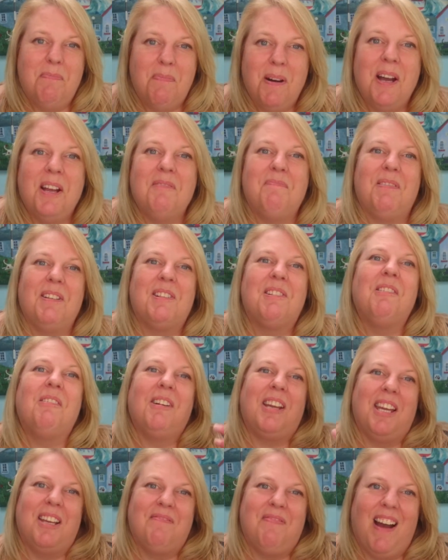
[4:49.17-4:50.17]
but, but,
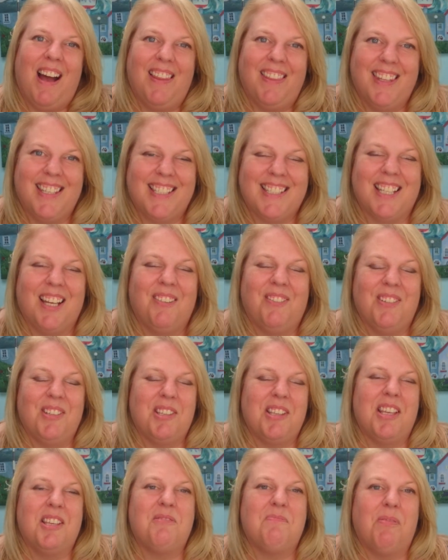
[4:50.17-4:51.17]
talking about this stuff
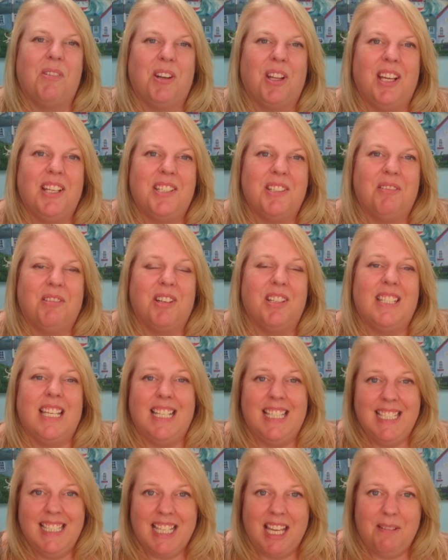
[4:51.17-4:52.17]
is, is what I do on a
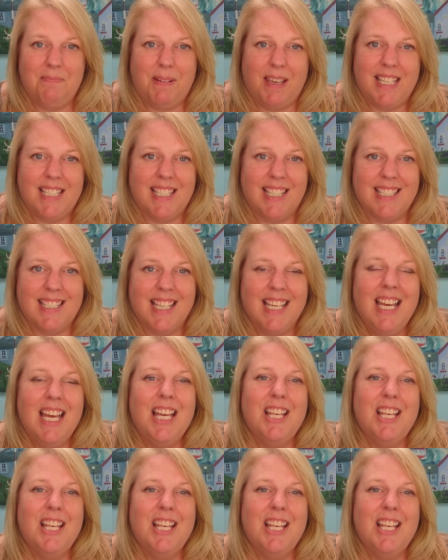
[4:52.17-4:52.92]
day to day basis.